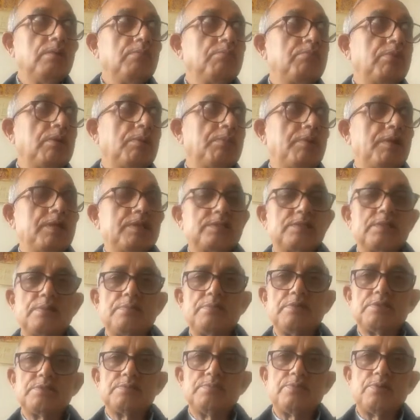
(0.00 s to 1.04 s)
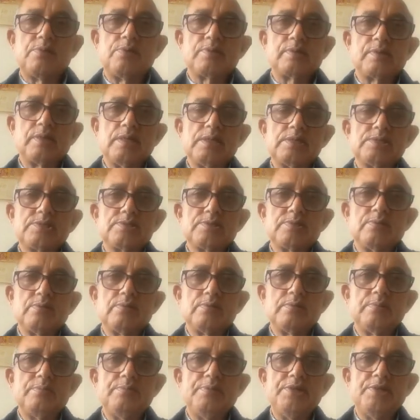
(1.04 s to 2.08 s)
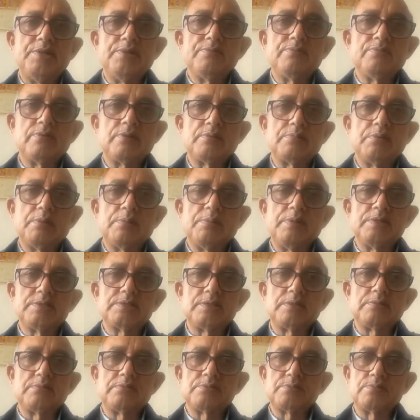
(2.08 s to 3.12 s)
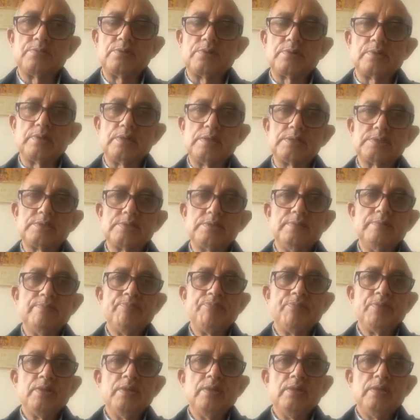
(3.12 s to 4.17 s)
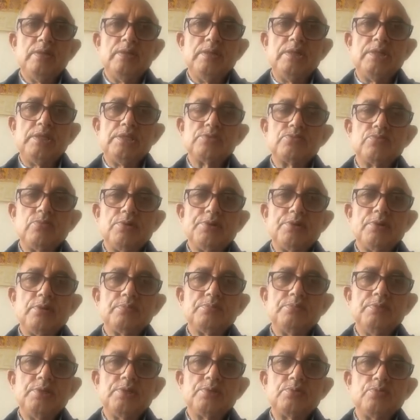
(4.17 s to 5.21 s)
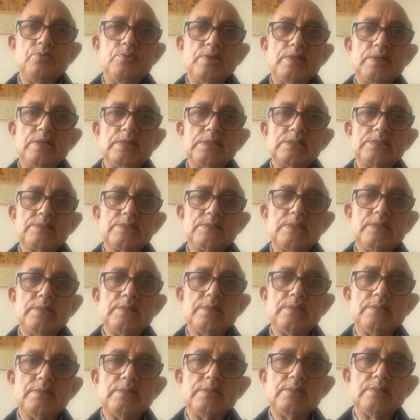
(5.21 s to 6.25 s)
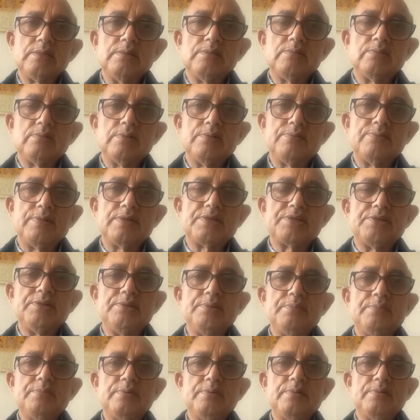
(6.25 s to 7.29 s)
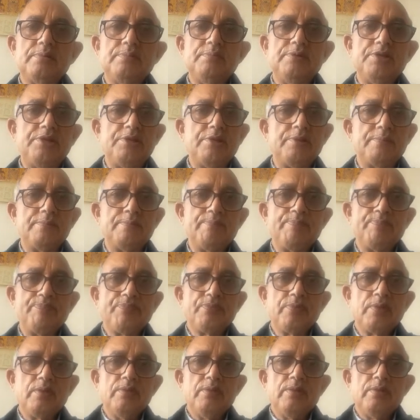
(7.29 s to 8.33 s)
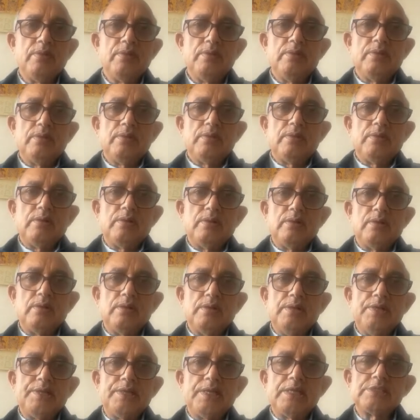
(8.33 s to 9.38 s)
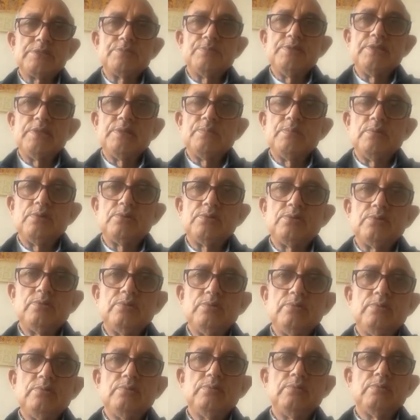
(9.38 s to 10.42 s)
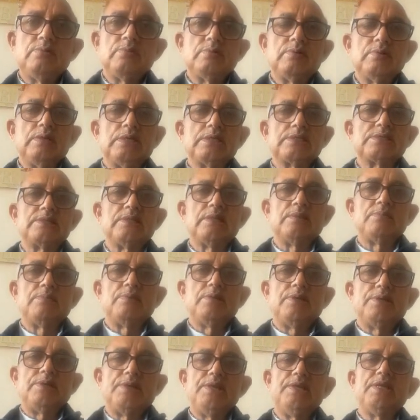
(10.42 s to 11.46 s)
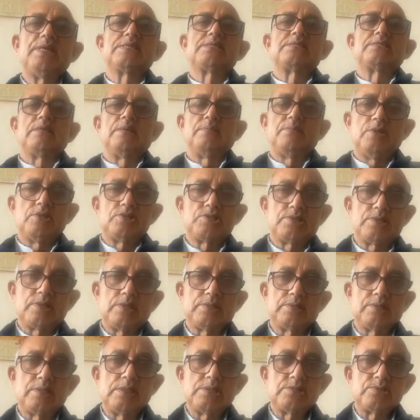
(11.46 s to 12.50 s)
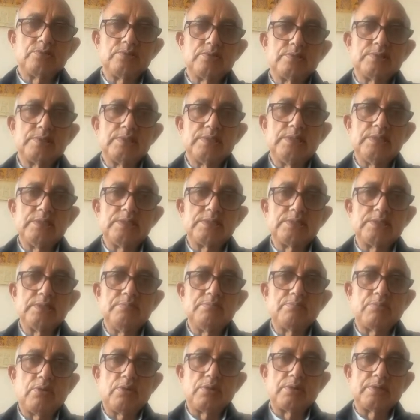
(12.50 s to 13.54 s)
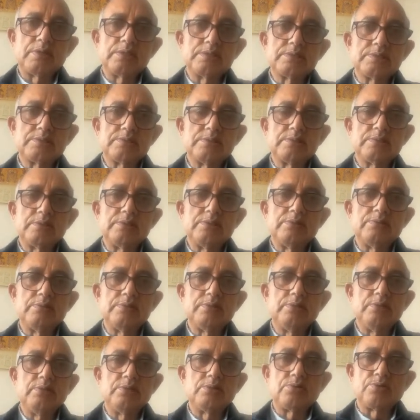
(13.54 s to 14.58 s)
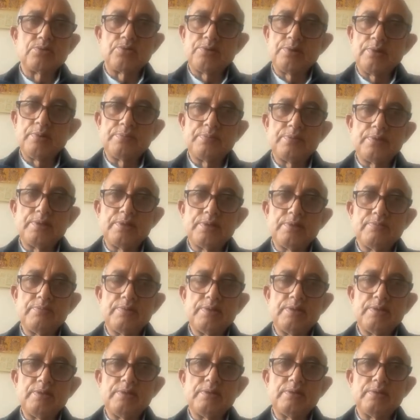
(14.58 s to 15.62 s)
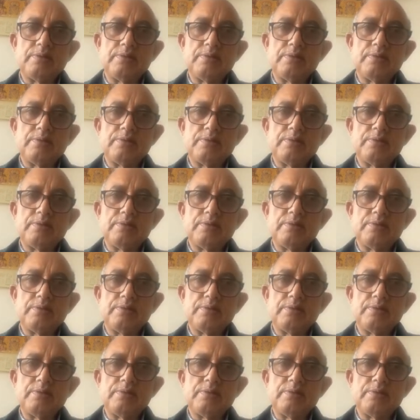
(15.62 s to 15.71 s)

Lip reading: public service broadcast, or the medium for public service broadcast, it is one of the quickest and effective medium. it has been able to re-establish, rather I should say, its importance during the Corona period, when